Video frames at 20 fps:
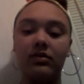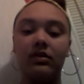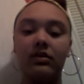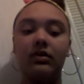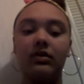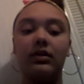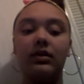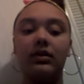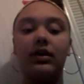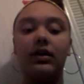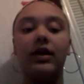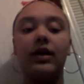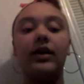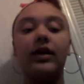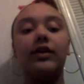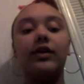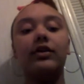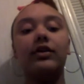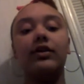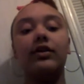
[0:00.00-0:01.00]
Not like
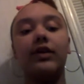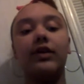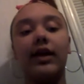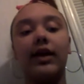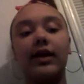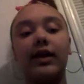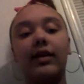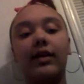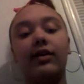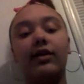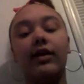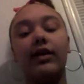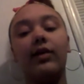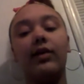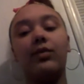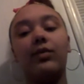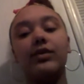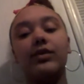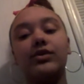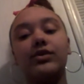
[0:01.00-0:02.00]
your daily, like
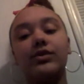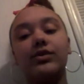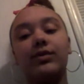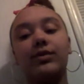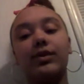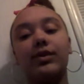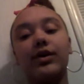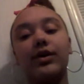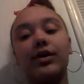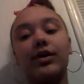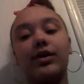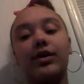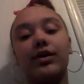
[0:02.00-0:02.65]
what's your